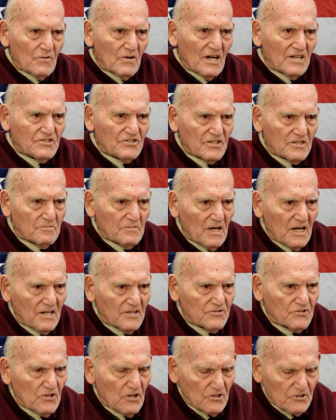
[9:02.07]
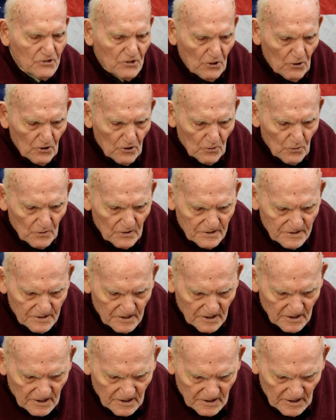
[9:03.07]
Well, I told her when
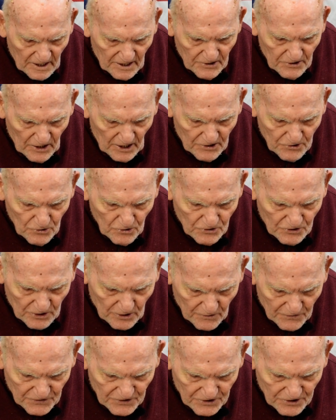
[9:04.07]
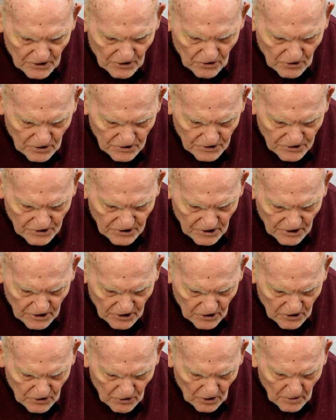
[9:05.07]
I knew Delphine
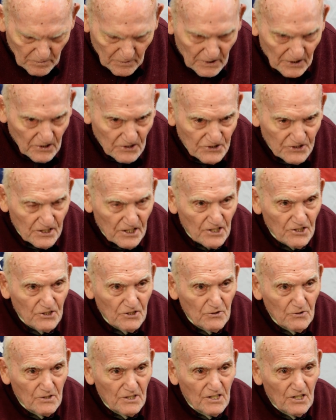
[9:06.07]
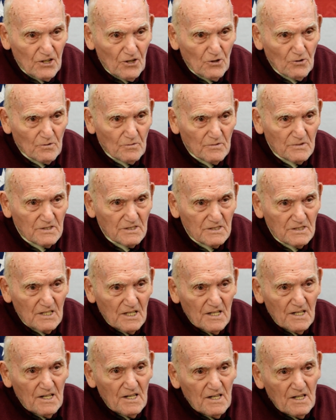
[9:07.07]
didn't cook because she didn't do it at home.
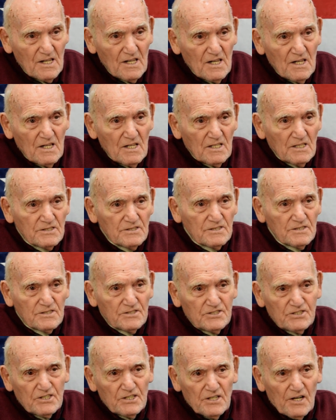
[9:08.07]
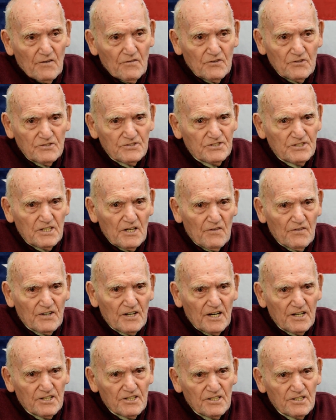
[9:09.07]
She never
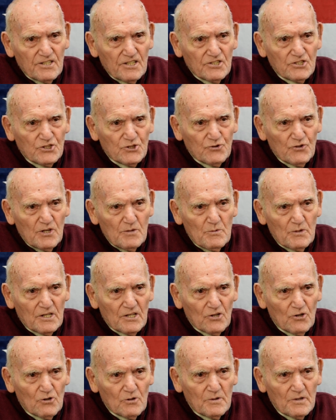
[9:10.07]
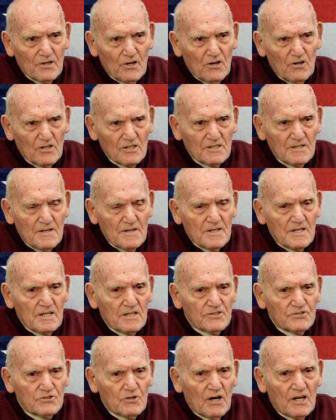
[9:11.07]
got into the stream at home at all.
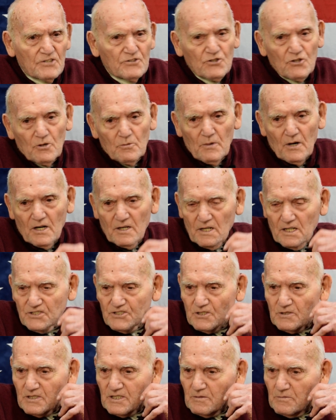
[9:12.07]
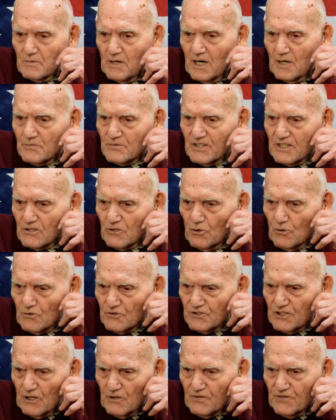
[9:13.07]
So I told her, I said, Mom, get a
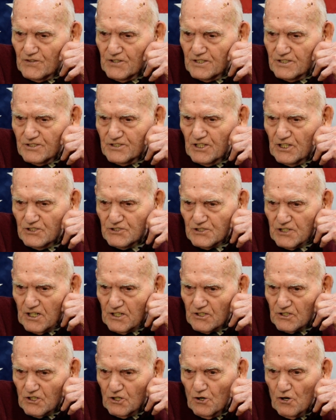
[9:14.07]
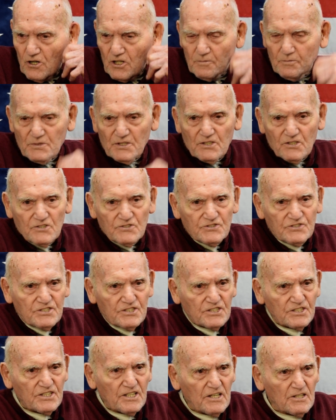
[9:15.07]
hold of Delphine and teach me how to cook because
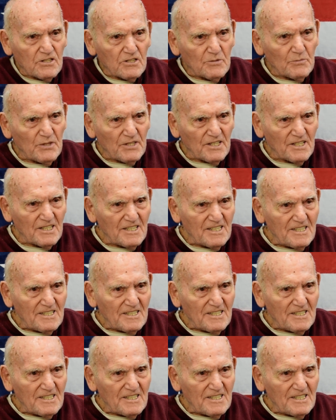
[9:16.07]
she's killing me.